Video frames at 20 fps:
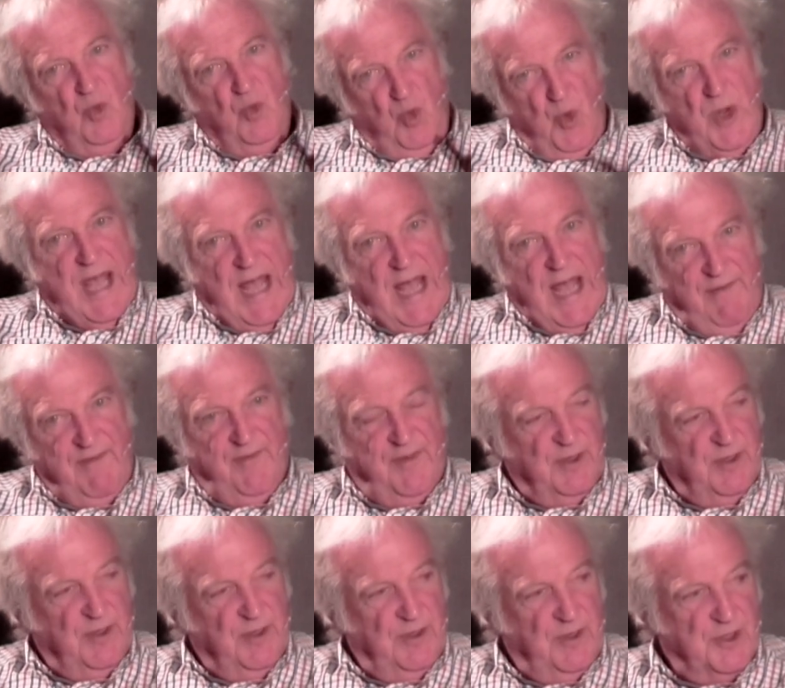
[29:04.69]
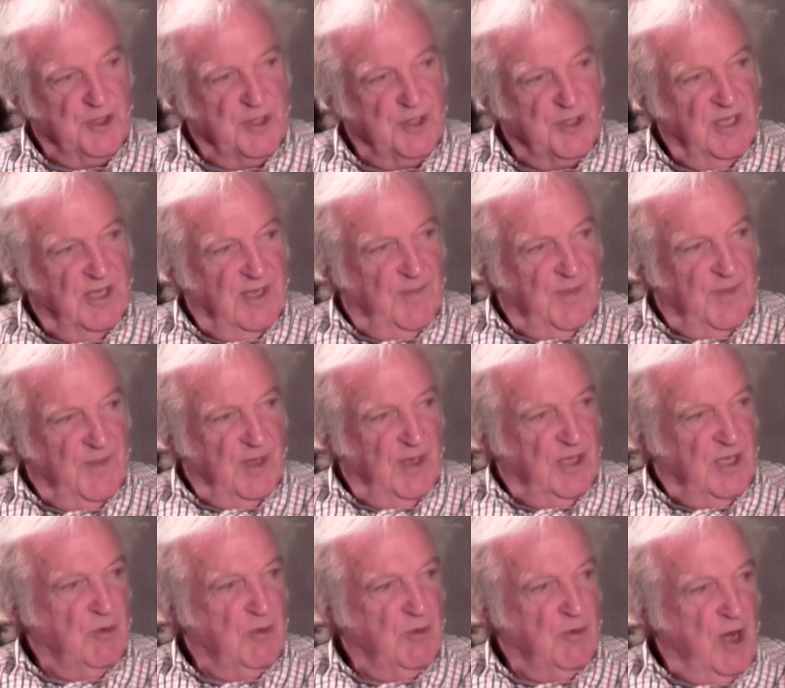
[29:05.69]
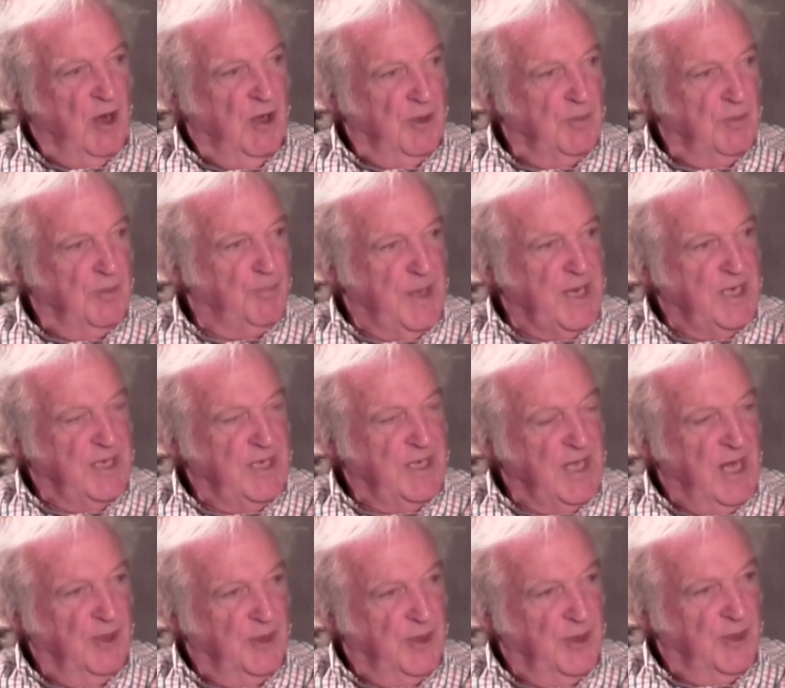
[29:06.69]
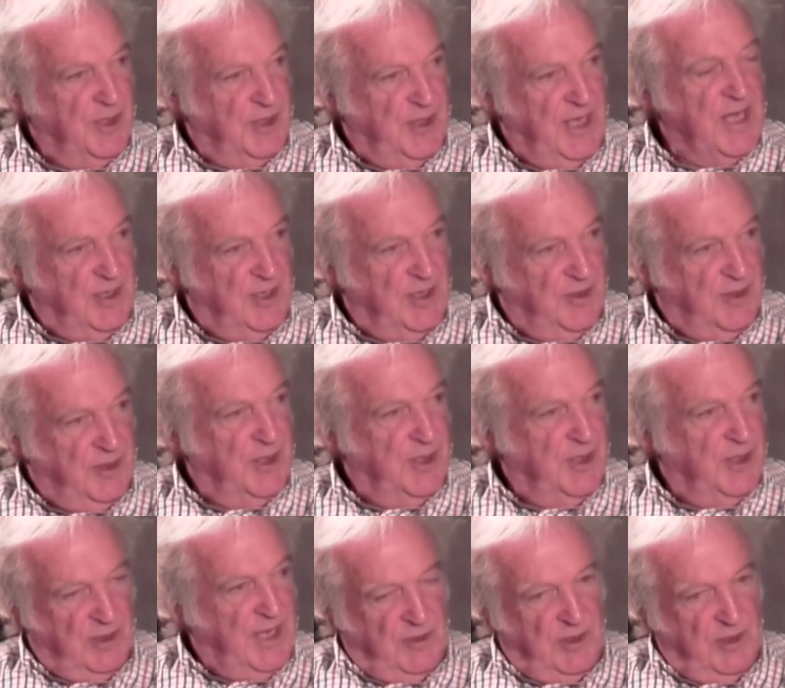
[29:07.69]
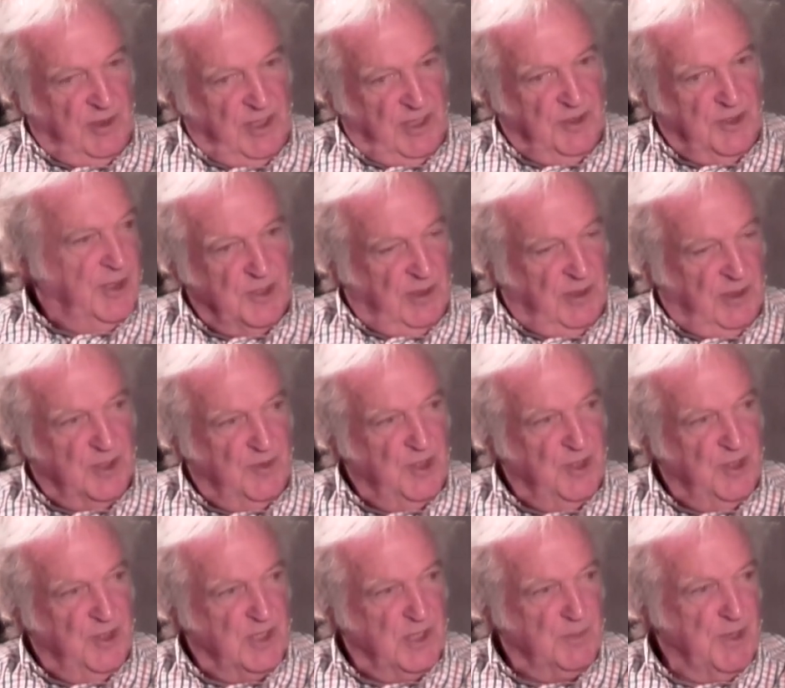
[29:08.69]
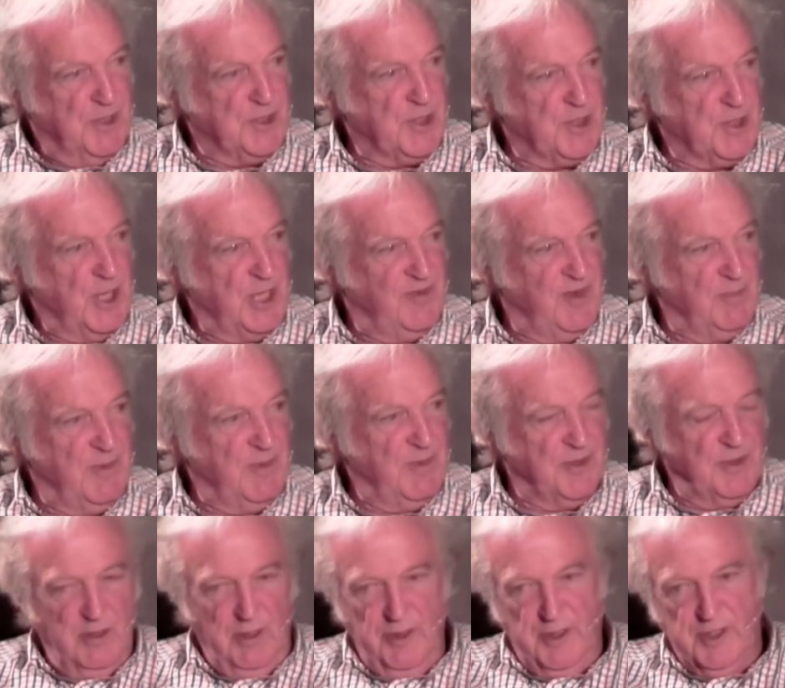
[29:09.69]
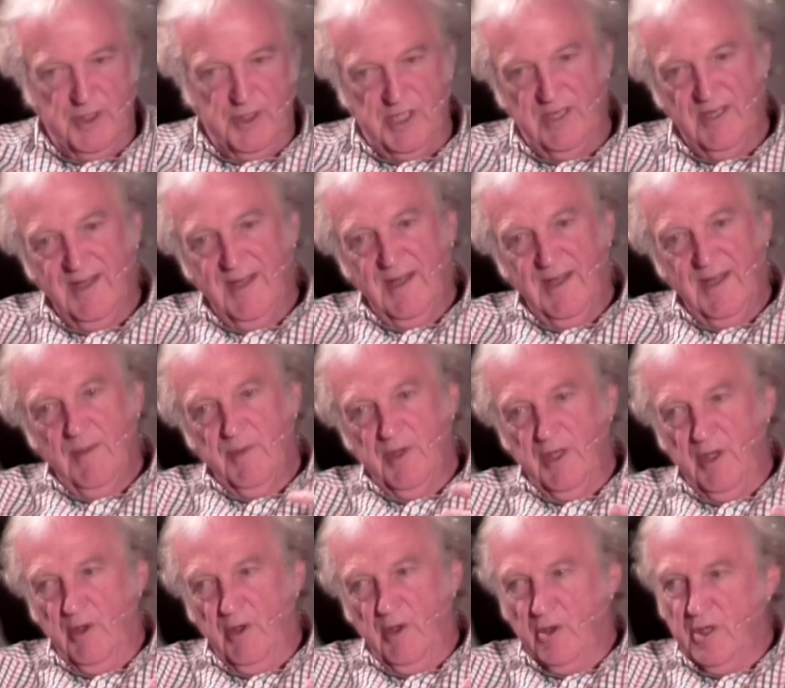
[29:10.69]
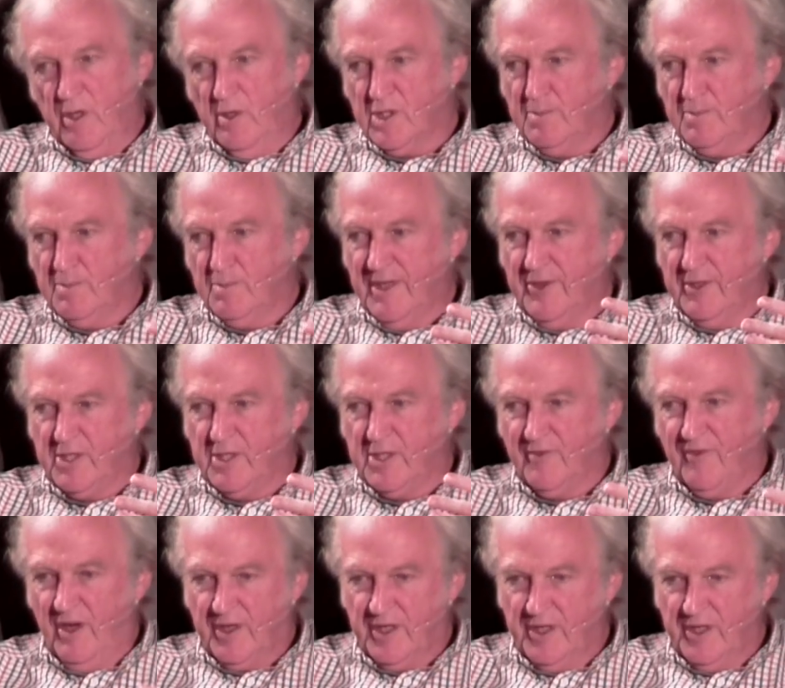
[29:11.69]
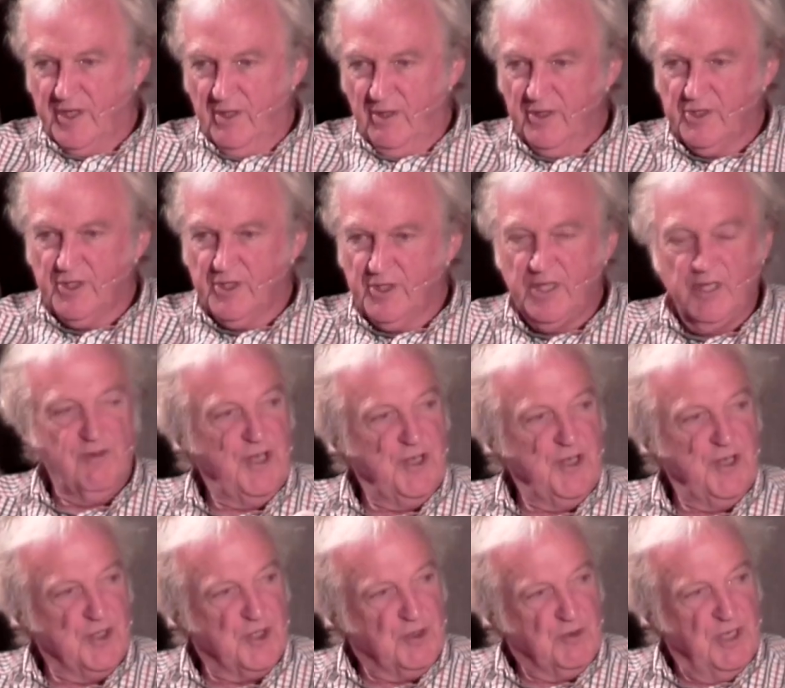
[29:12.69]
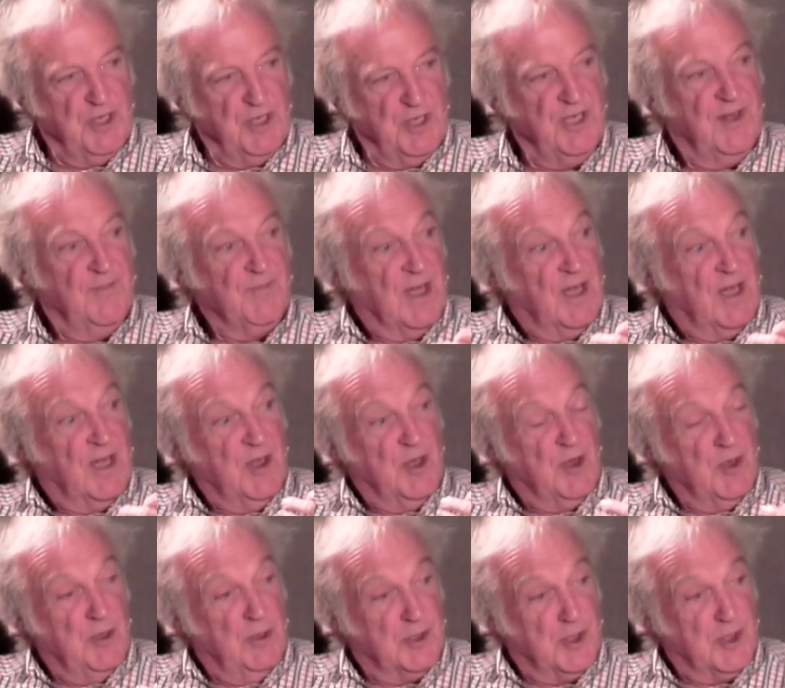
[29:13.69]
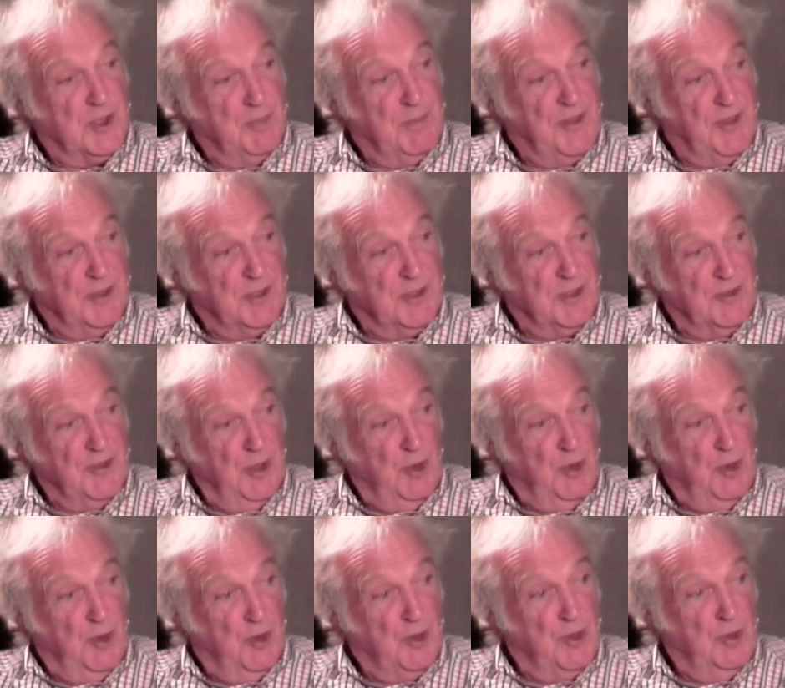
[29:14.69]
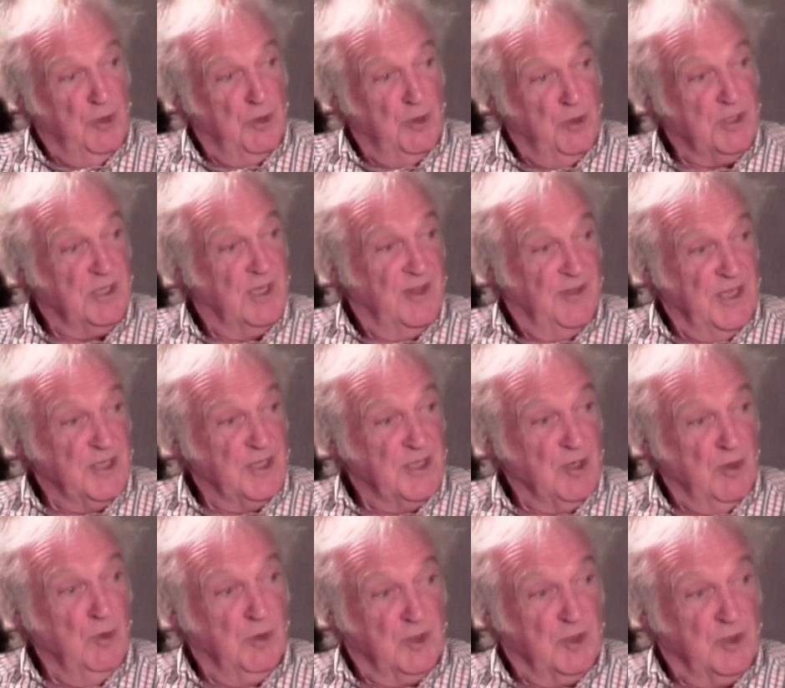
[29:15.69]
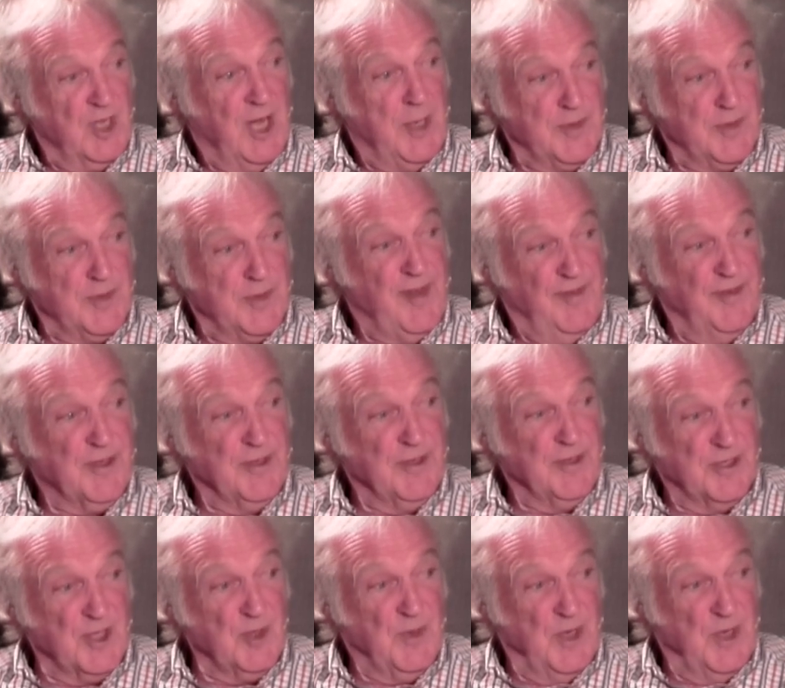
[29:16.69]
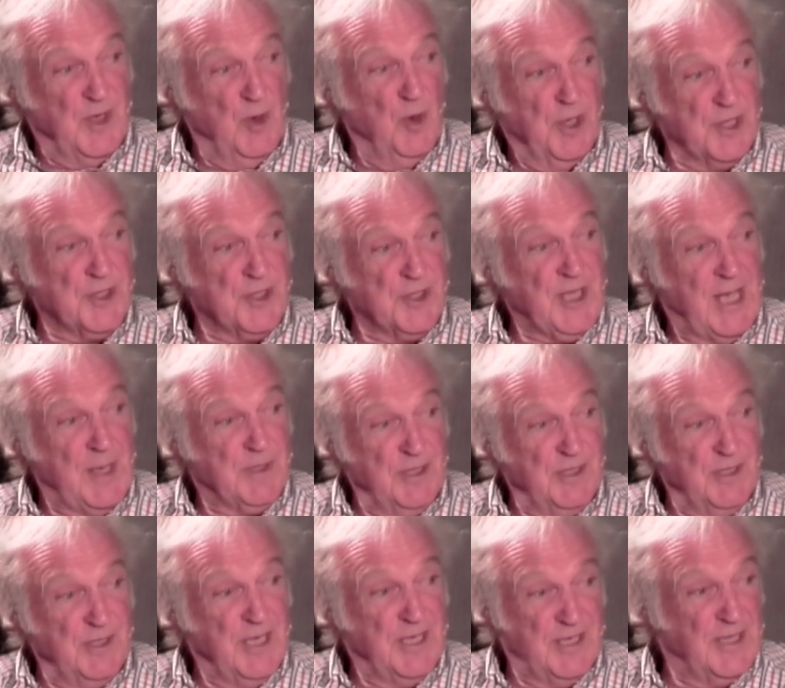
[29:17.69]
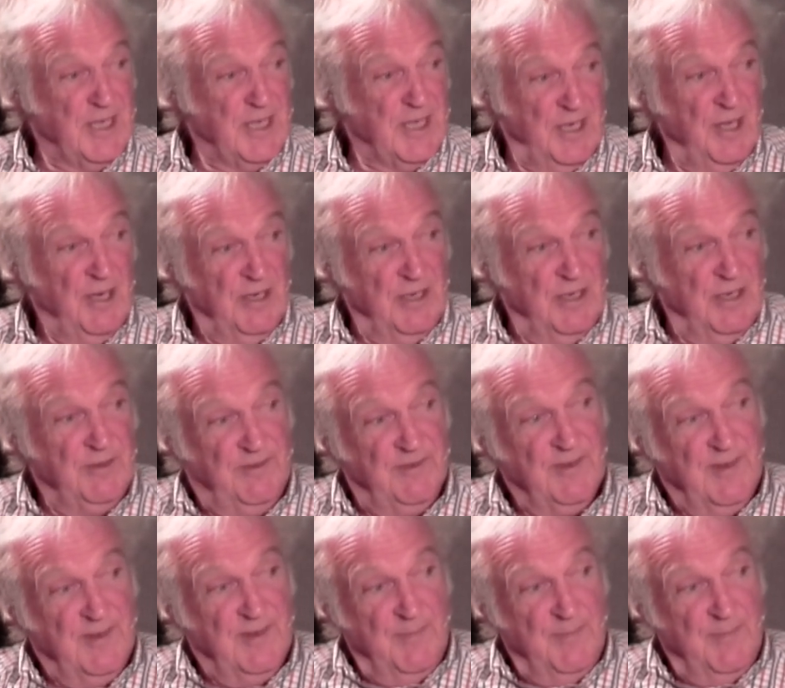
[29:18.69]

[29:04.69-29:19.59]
we have evidence. You can't pin down the existence of Jesus by scientific methodology, but you can use the methods of archaeology, of history. You can use the methods of the law court. These are all types of evidence that we all accept in day-to-day life.